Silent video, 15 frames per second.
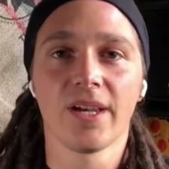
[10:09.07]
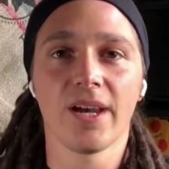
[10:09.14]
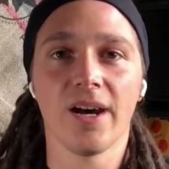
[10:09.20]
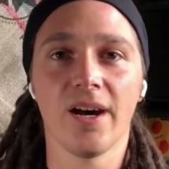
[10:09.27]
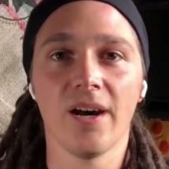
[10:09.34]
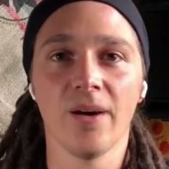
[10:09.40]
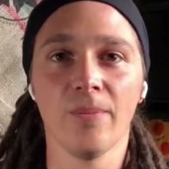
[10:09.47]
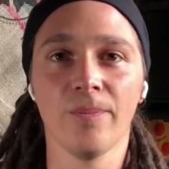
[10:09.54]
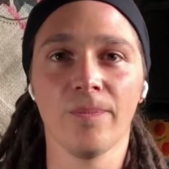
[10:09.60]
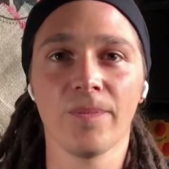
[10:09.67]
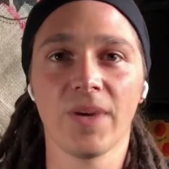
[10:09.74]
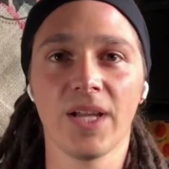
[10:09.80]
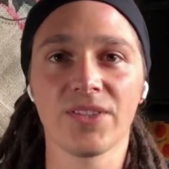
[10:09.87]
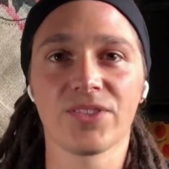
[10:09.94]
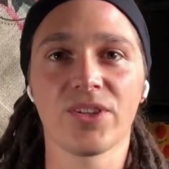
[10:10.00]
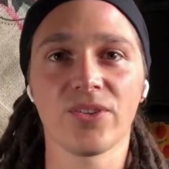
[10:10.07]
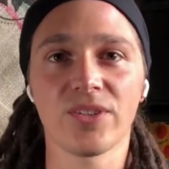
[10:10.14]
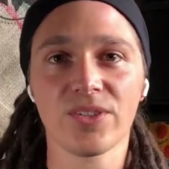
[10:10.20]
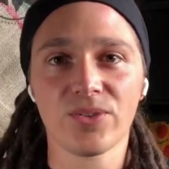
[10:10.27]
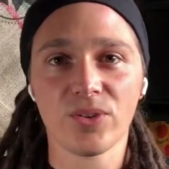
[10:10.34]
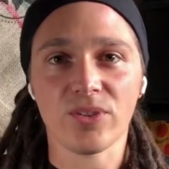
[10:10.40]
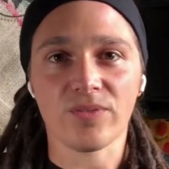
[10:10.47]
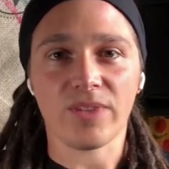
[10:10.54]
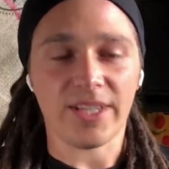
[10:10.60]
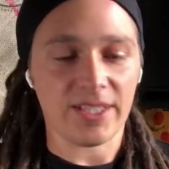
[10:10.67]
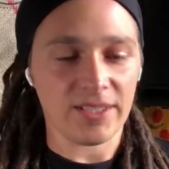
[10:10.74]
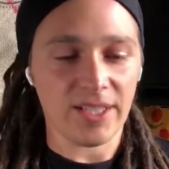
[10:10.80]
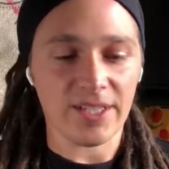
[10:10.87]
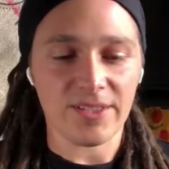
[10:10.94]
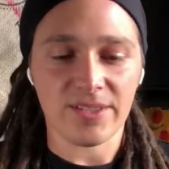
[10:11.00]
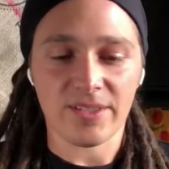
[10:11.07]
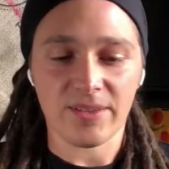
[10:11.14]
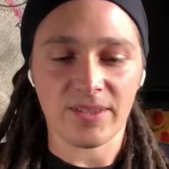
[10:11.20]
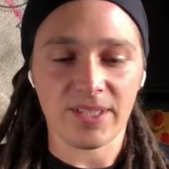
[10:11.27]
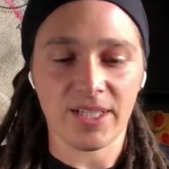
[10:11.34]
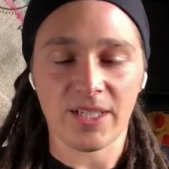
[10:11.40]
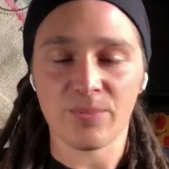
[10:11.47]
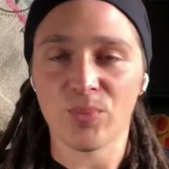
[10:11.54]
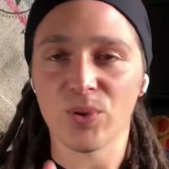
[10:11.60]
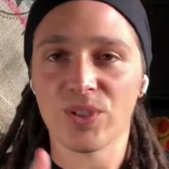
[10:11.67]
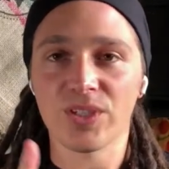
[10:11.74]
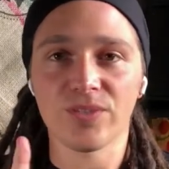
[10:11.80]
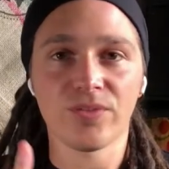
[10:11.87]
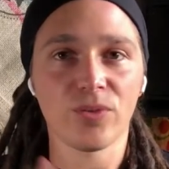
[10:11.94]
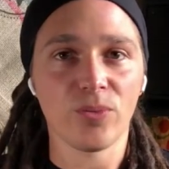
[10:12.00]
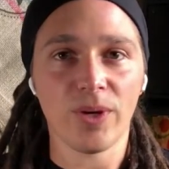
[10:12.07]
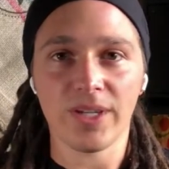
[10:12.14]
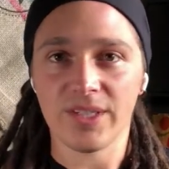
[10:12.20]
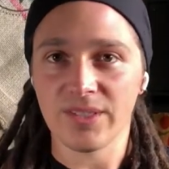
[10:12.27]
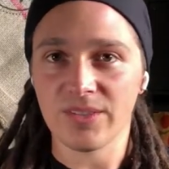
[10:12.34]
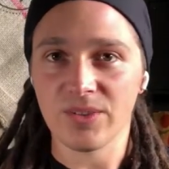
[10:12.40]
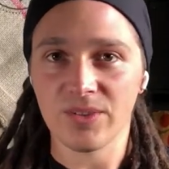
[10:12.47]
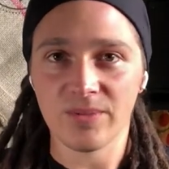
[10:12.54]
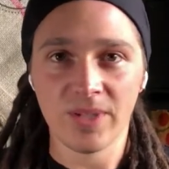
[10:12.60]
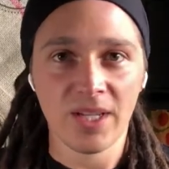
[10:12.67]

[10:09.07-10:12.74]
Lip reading: And so this sort of like led us to getting bookings for weddings,